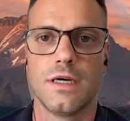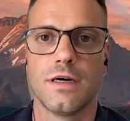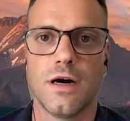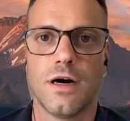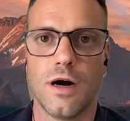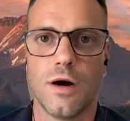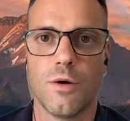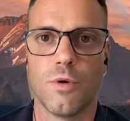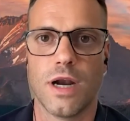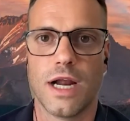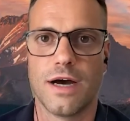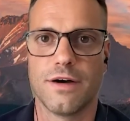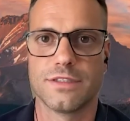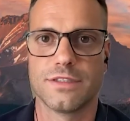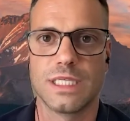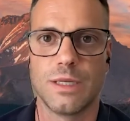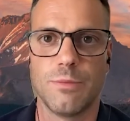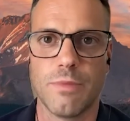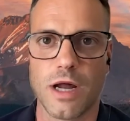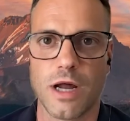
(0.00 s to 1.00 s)
Uh, when I was
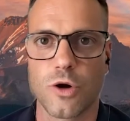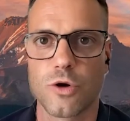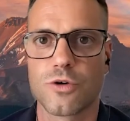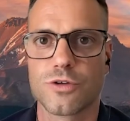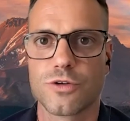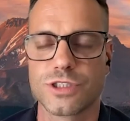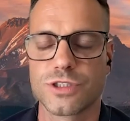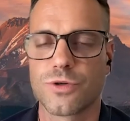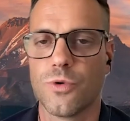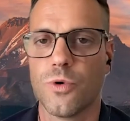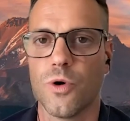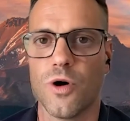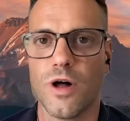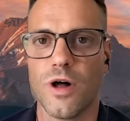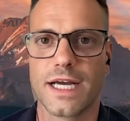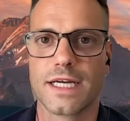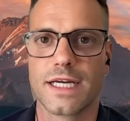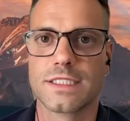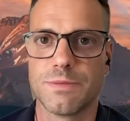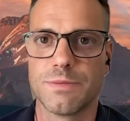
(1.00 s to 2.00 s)
in medical school,
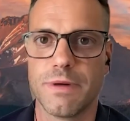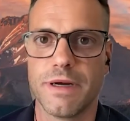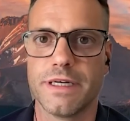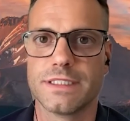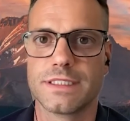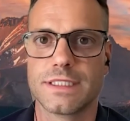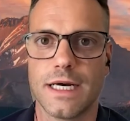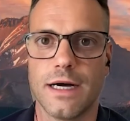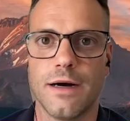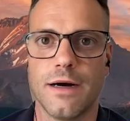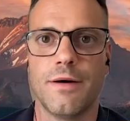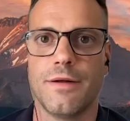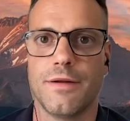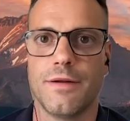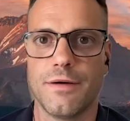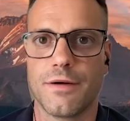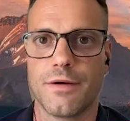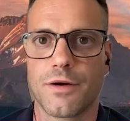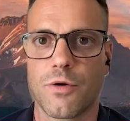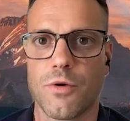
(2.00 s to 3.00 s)
I experienced that
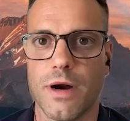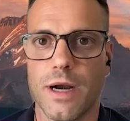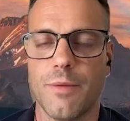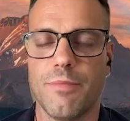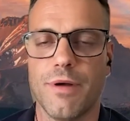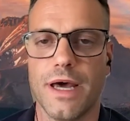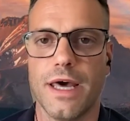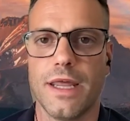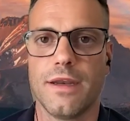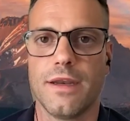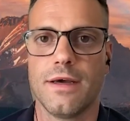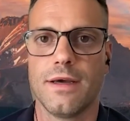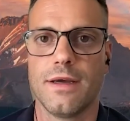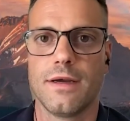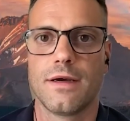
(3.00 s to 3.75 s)
quite a bit,